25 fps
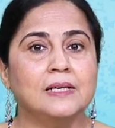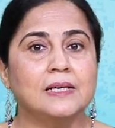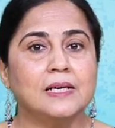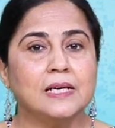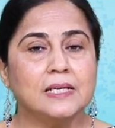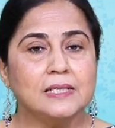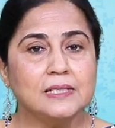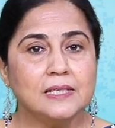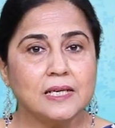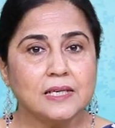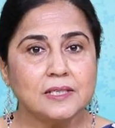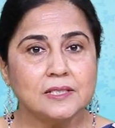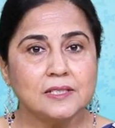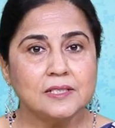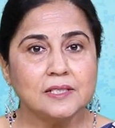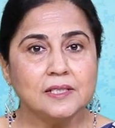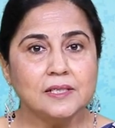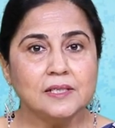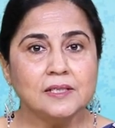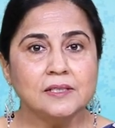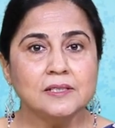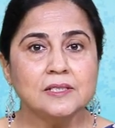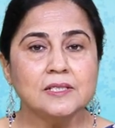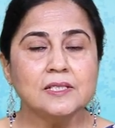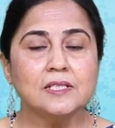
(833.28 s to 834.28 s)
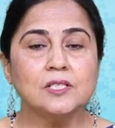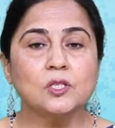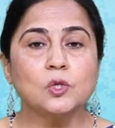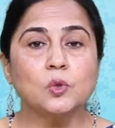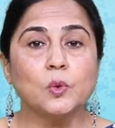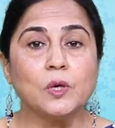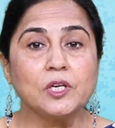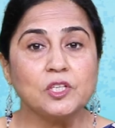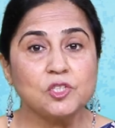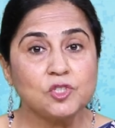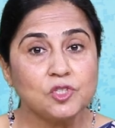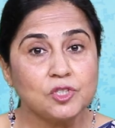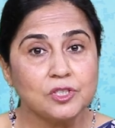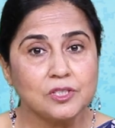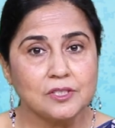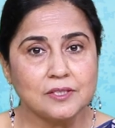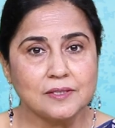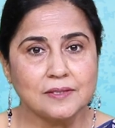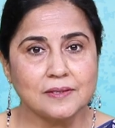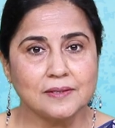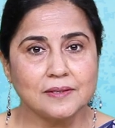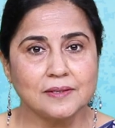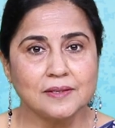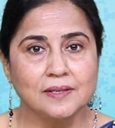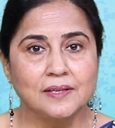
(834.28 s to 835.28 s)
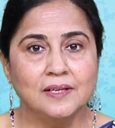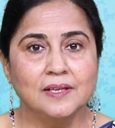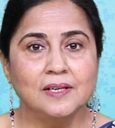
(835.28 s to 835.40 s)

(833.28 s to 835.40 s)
conductor's questions.